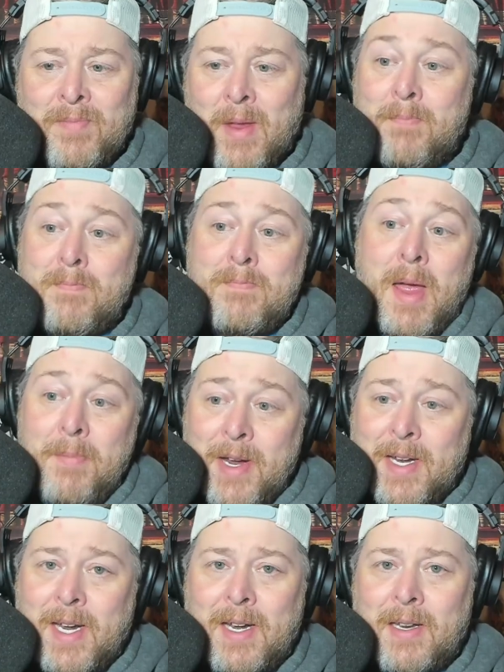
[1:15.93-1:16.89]

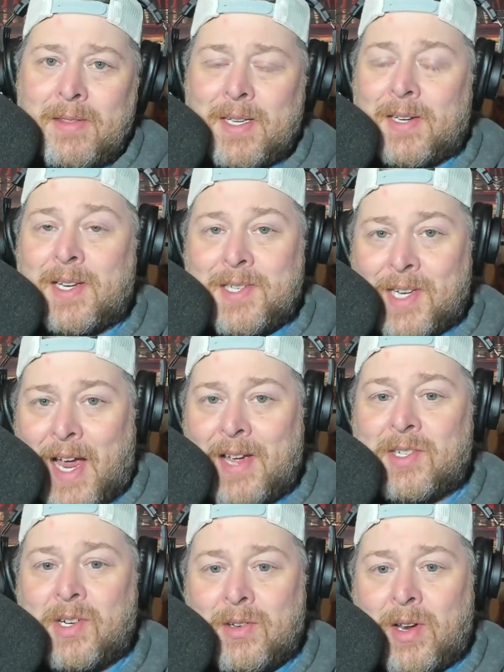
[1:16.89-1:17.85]
mimicking the
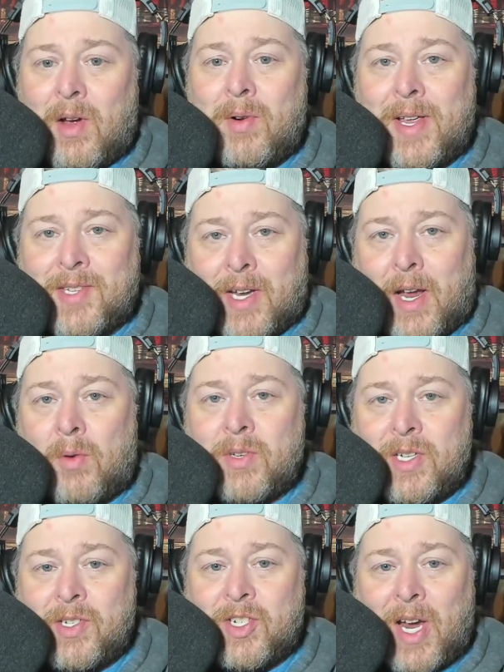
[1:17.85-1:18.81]
disaster known as a
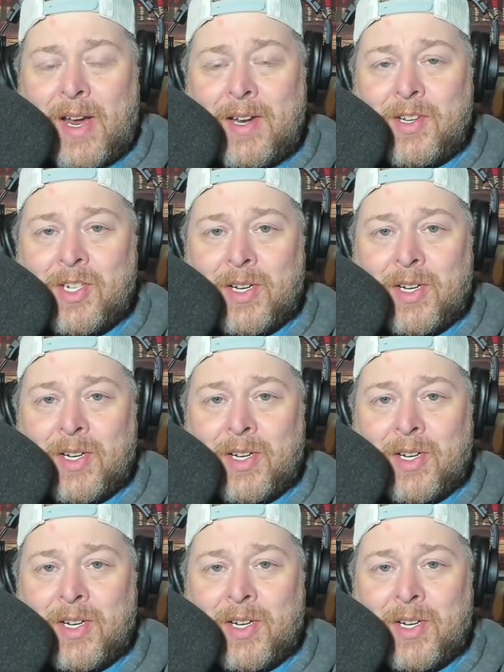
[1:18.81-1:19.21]
coaching change?